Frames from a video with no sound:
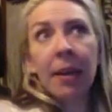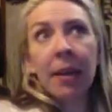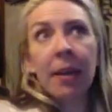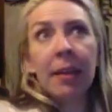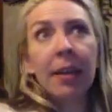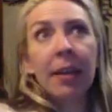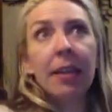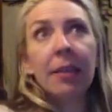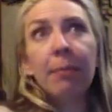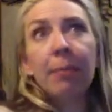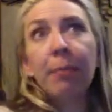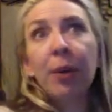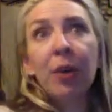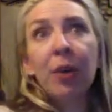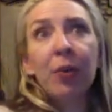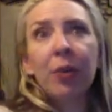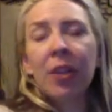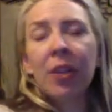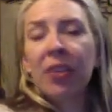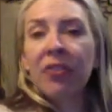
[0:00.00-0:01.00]
this
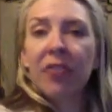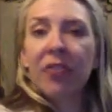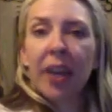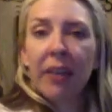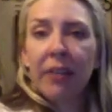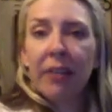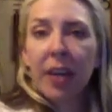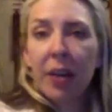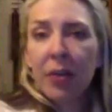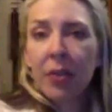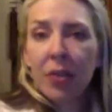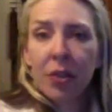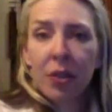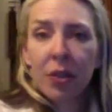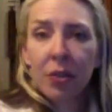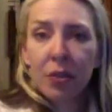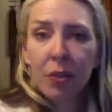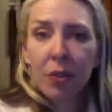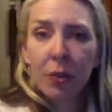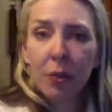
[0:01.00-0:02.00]
bone is 5,000
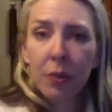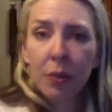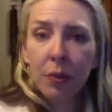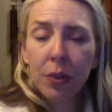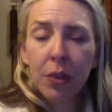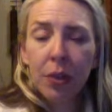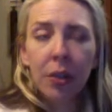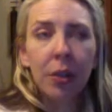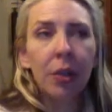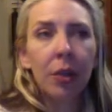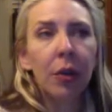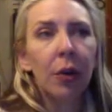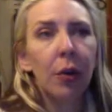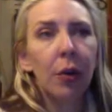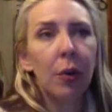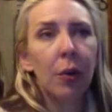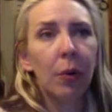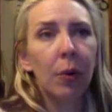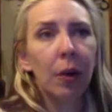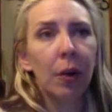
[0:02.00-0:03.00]
years old,
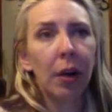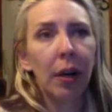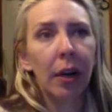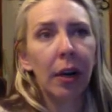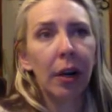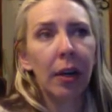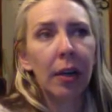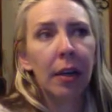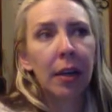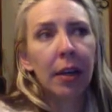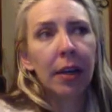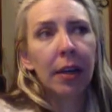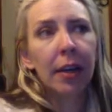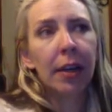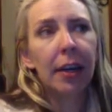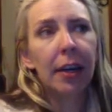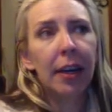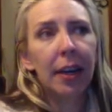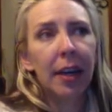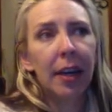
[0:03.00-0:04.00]
or
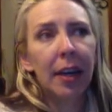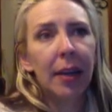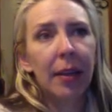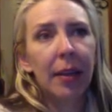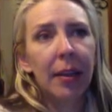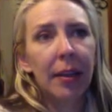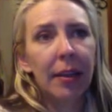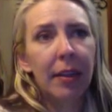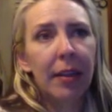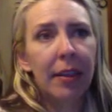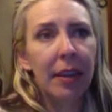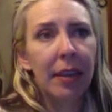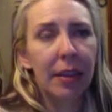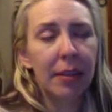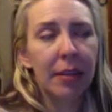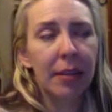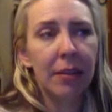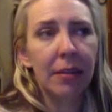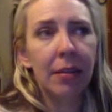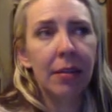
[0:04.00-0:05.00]

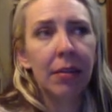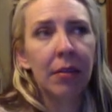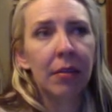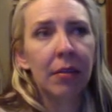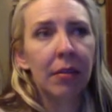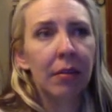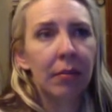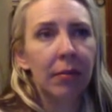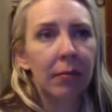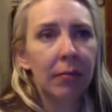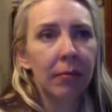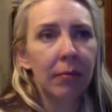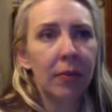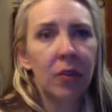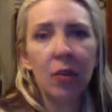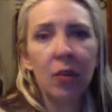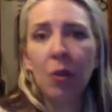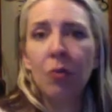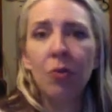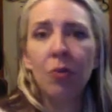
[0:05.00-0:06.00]
this
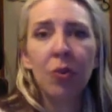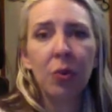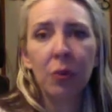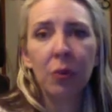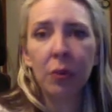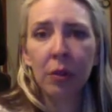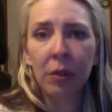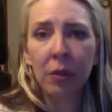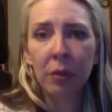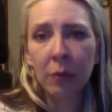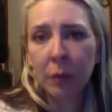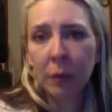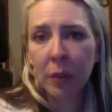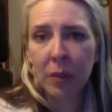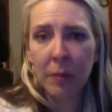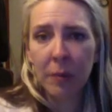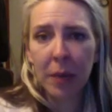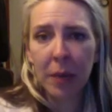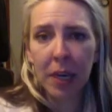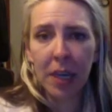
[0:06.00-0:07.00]
stone tool was
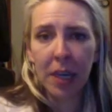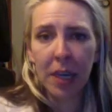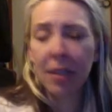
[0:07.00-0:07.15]
made